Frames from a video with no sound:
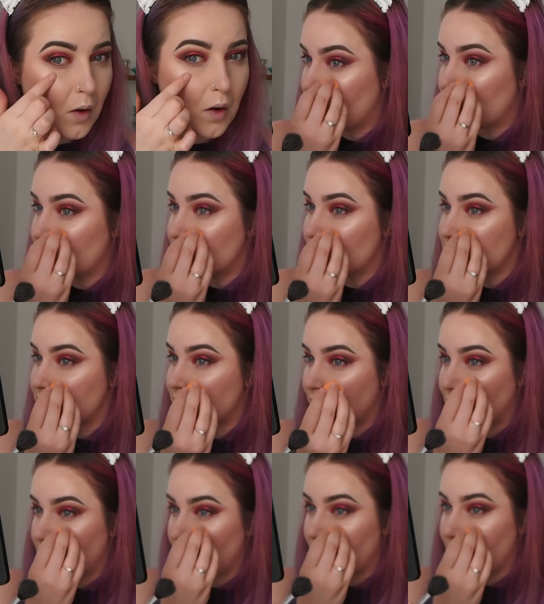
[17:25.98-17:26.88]
I'm just
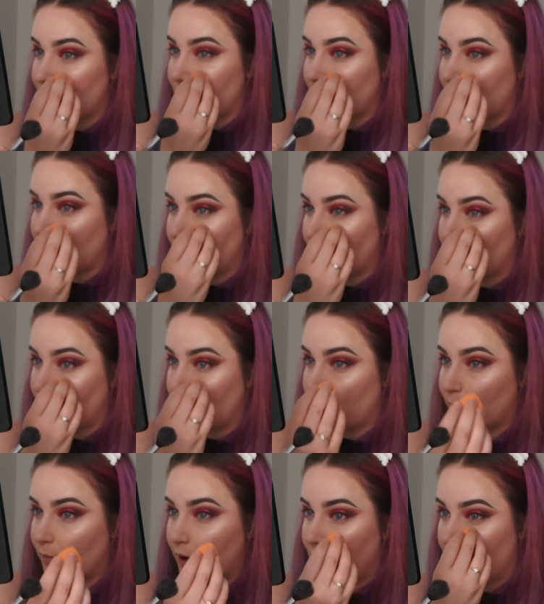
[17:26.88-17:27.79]
going to go back in
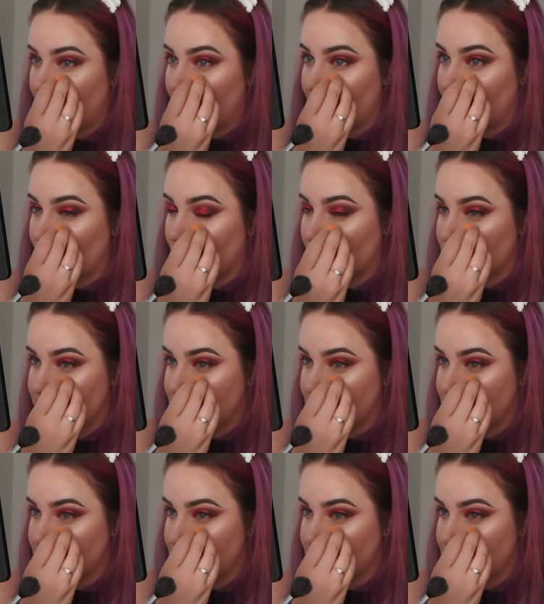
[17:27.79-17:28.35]
with my Real